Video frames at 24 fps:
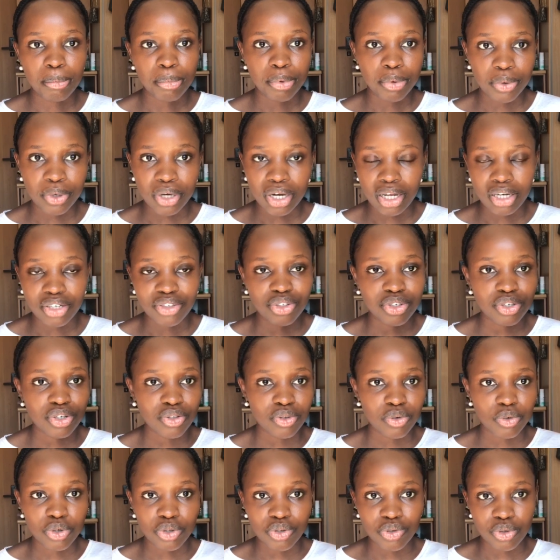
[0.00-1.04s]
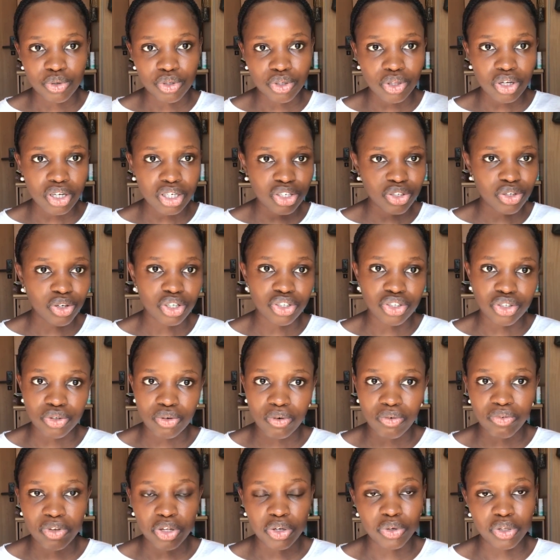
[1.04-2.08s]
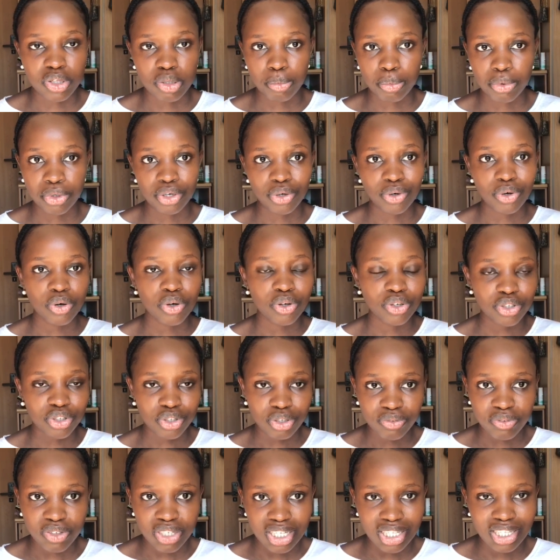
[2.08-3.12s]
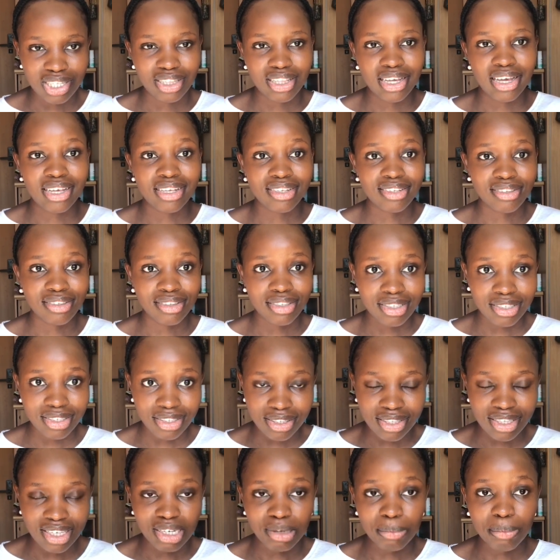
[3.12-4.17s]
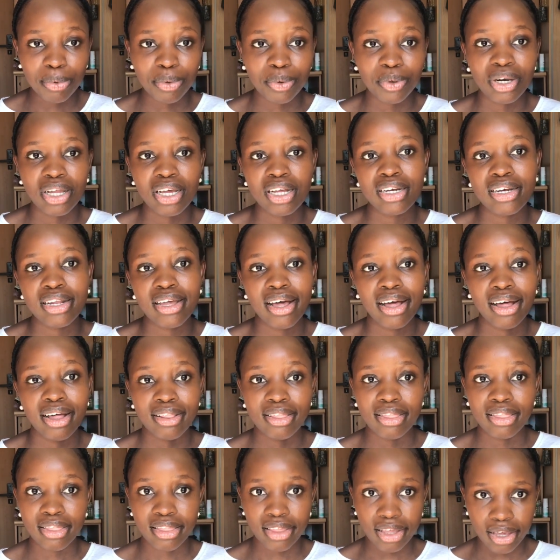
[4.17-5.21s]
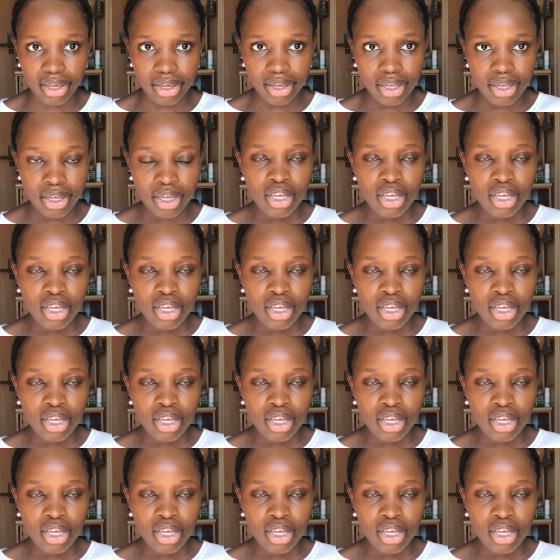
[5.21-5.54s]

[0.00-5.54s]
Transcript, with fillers: Poland. Just go to study dot gov dot p l. All the universities that exist in Poland are there.